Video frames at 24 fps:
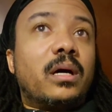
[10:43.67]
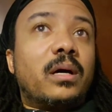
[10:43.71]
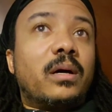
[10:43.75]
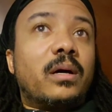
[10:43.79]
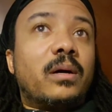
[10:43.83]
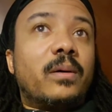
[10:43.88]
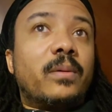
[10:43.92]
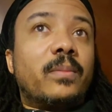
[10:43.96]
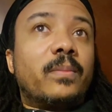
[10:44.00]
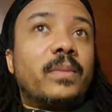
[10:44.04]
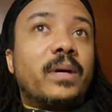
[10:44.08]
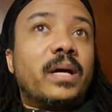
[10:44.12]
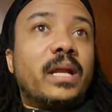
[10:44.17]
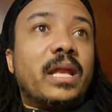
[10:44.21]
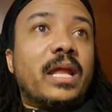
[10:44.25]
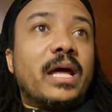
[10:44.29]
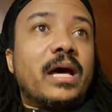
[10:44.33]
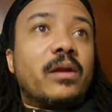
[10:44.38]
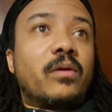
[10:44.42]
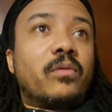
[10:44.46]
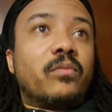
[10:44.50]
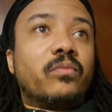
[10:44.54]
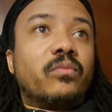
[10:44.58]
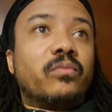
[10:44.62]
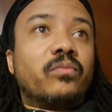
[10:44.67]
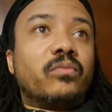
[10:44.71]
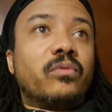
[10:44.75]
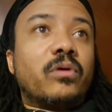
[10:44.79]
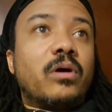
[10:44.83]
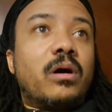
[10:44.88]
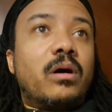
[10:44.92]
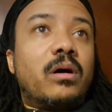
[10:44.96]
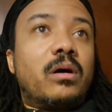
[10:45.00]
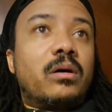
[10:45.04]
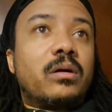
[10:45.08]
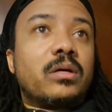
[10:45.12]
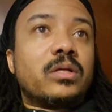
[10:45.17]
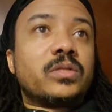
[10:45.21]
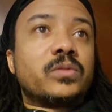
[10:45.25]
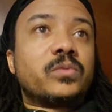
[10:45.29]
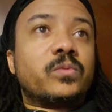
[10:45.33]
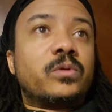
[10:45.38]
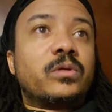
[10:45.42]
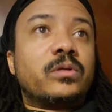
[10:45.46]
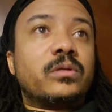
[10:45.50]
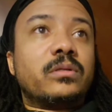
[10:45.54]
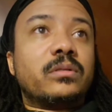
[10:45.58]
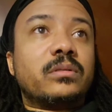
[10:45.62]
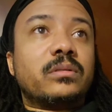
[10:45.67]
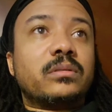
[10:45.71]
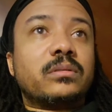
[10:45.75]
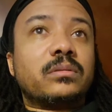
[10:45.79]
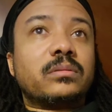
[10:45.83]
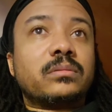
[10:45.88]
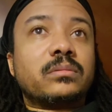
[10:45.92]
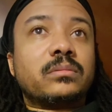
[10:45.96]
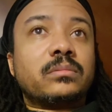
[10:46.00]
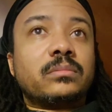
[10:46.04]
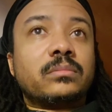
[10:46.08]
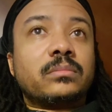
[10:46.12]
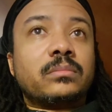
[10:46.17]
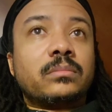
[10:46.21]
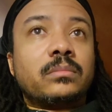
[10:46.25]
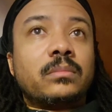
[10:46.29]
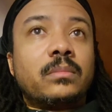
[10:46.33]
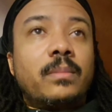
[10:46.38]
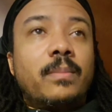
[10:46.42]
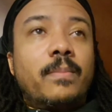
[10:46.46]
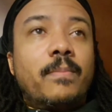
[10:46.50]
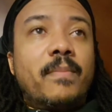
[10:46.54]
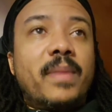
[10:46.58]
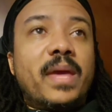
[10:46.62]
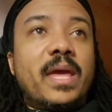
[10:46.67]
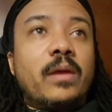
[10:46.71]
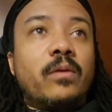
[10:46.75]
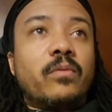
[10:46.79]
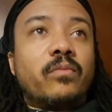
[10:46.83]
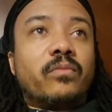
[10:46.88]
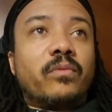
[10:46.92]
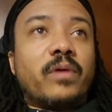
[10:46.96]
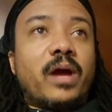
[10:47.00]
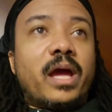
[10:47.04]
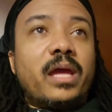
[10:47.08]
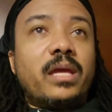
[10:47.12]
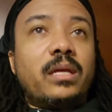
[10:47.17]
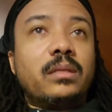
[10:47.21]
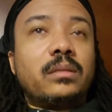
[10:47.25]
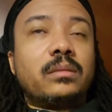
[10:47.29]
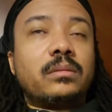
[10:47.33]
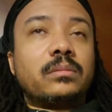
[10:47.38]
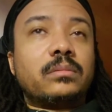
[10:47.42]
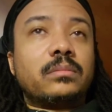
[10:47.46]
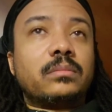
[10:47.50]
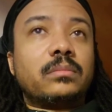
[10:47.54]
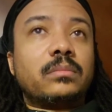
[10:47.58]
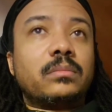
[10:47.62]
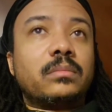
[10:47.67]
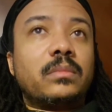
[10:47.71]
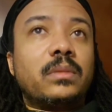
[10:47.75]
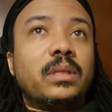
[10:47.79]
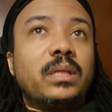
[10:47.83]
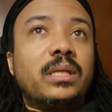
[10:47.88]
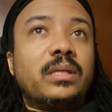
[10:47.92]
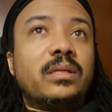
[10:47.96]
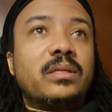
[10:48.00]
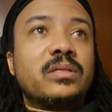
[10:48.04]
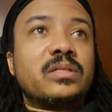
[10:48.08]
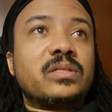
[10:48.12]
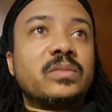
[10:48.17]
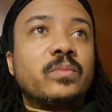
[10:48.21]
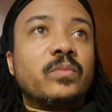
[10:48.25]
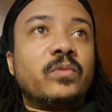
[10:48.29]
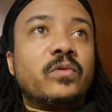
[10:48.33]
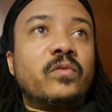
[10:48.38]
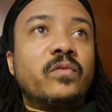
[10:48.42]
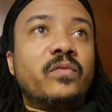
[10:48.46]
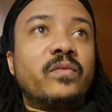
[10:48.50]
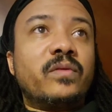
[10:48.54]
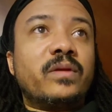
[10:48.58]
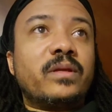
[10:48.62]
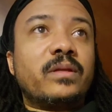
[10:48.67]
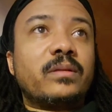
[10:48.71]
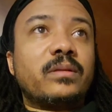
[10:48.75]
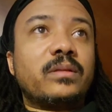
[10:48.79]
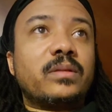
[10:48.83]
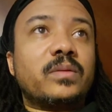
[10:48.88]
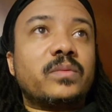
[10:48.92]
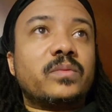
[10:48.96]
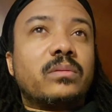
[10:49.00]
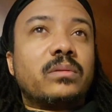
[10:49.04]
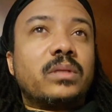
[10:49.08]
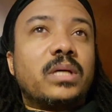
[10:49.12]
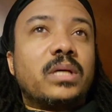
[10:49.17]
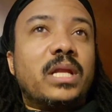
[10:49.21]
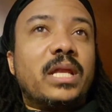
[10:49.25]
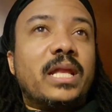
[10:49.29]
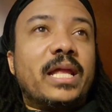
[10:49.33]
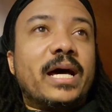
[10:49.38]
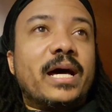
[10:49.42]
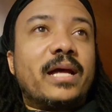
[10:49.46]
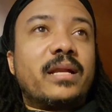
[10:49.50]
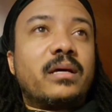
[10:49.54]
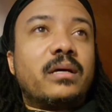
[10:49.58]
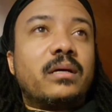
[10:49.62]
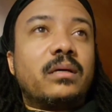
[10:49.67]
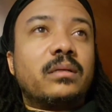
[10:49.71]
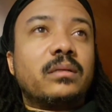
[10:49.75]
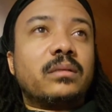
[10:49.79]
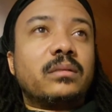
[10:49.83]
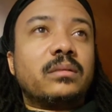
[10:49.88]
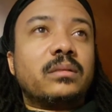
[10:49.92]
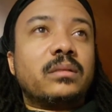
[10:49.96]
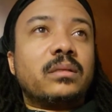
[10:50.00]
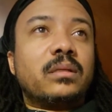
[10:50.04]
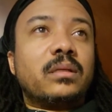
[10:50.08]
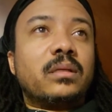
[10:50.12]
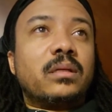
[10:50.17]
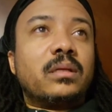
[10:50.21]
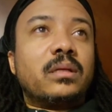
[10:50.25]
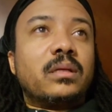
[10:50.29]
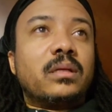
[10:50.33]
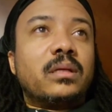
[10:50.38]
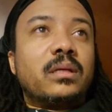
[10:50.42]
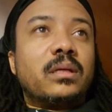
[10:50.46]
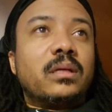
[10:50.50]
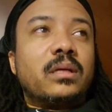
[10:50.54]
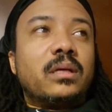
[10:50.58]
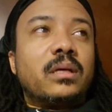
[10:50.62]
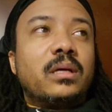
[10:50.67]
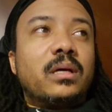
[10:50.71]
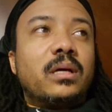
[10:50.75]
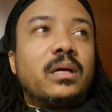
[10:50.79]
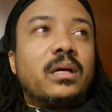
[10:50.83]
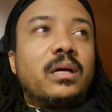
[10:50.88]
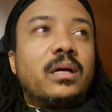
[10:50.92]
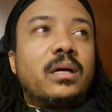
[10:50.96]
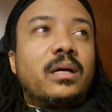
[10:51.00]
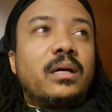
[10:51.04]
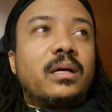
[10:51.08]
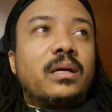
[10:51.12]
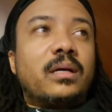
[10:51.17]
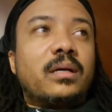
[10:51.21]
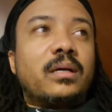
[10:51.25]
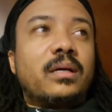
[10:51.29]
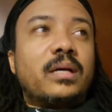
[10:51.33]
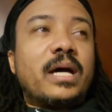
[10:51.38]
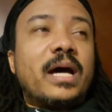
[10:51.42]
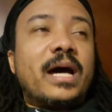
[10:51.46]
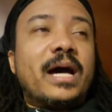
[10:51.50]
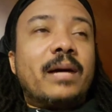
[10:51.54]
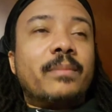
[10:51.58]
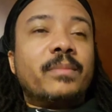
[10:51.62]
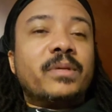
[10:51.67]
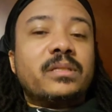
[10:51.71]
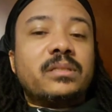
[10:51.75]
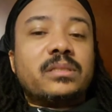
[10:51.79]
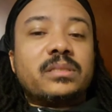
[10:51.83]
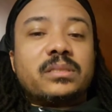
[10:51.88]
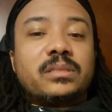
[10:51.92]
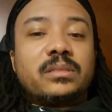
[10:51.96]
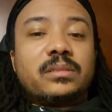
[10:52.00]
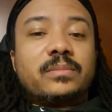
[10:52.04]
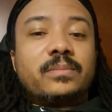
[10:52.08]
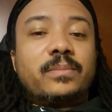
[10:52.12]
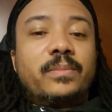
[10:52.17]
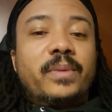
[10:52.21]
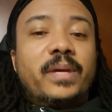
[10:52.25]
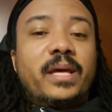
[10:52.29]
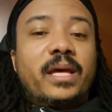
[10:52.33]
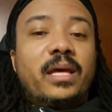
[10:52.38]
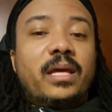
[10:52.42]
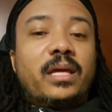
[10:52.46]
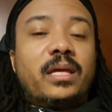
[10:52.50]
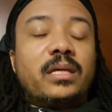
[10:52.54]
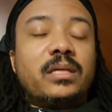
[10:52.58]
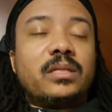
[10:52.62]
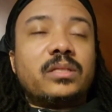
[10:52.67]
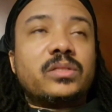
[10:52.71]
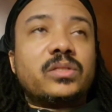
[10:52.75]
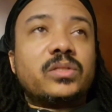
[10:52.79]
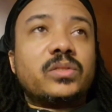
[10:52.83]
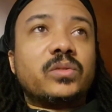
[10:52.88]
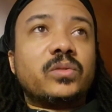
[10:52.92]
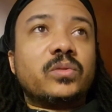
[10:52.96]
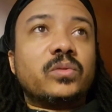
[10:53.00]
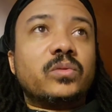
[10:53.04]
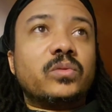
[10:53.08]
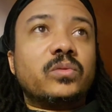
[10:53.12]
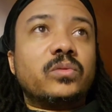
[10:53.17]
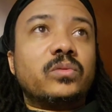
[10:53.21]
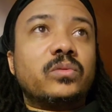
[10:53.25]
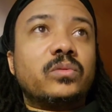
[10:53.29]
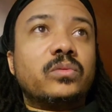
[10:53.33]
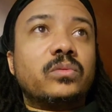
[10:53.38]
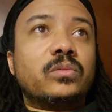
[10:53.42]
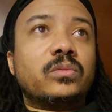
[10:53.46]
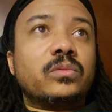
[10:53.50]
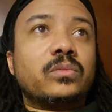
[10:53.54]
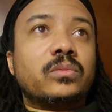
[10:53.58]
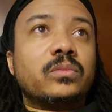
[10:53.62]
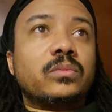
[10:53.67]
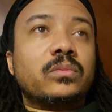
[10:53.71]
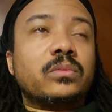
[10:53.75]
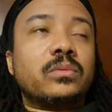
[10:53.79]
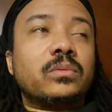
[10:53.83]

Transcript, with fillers: um, a lot of wrongs were made right in this movie. A lot of uh, homage paid to